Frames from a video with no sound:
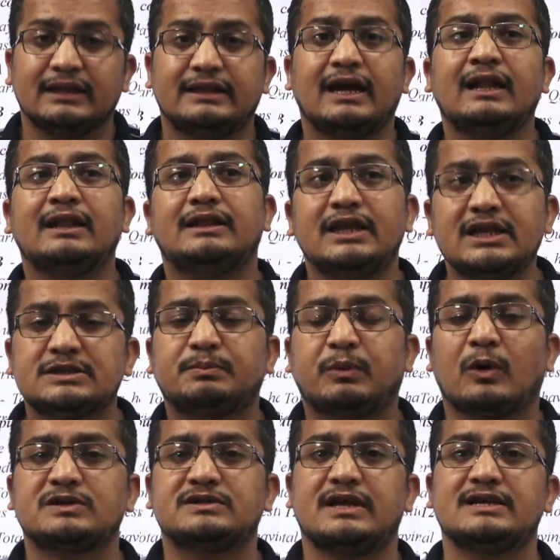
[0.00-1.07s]
then this
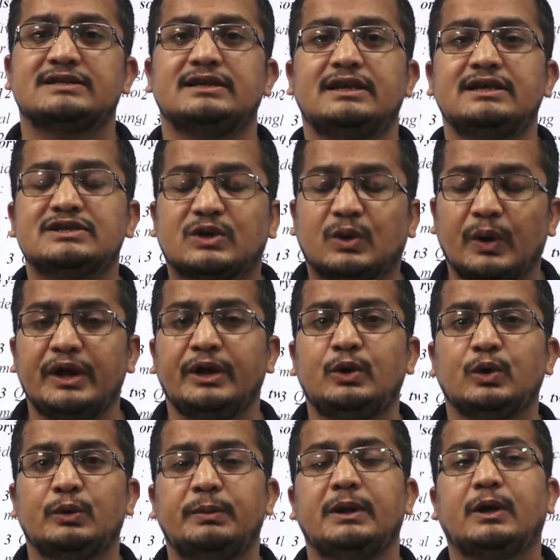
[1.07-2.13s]
process is
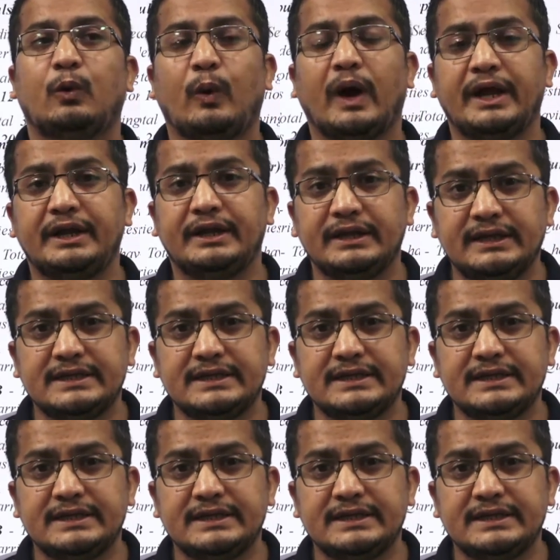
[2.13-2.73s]
going to be quite